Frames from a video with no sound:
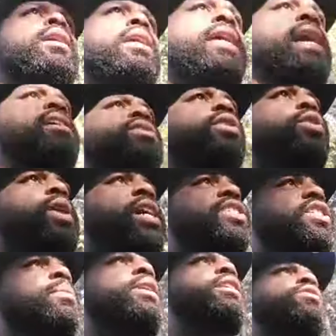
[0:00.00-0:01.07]
He has
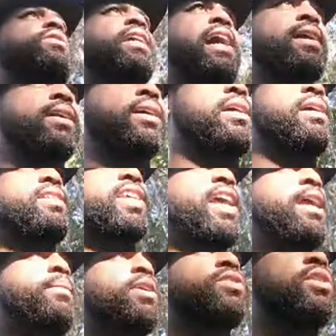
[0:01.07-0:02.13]
aggression, but he knows how to
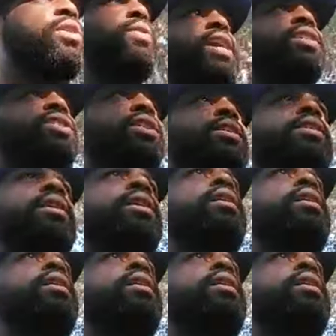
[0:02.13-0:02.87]
tame his aggression